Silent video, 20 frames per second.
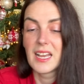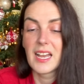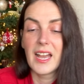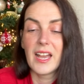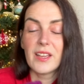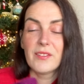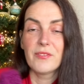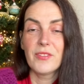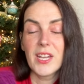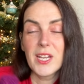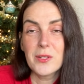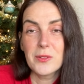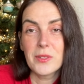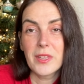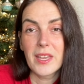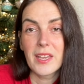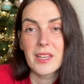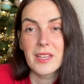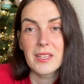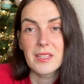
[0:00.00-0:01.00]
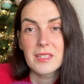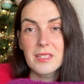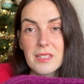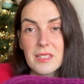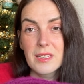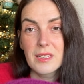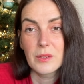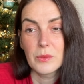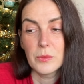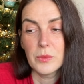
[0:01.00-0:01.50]
I found that
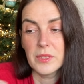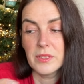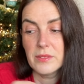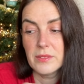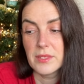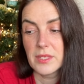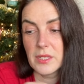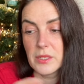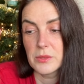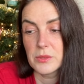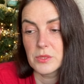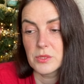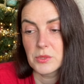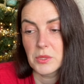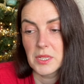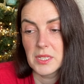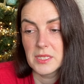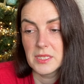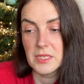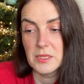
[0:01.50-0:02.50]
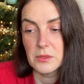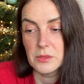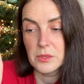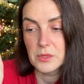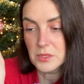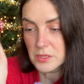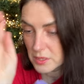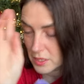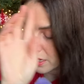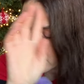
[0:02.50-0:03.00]
with those straight
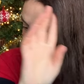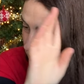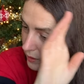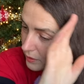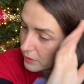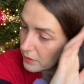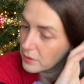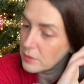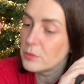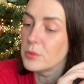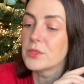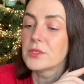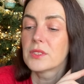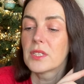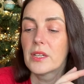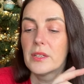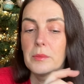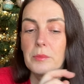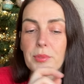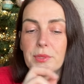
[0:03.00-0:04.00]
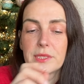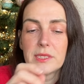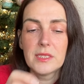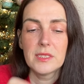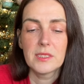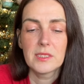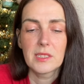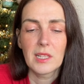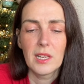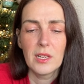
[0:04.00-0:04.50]
needles, I was going pretty
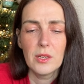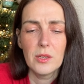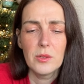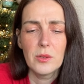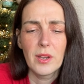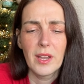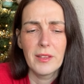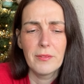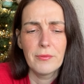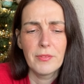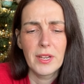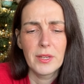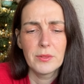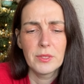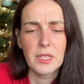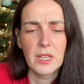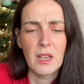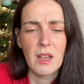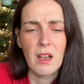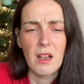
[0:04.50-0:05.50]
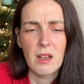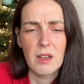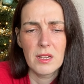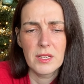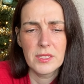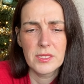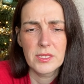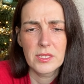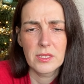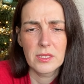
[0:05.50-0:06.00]
slow. I found it
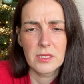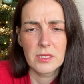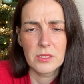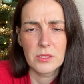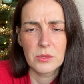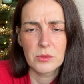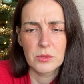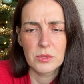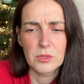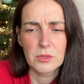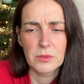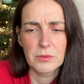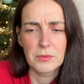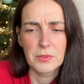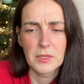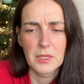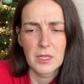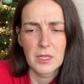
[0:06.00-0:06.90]
hard to sort of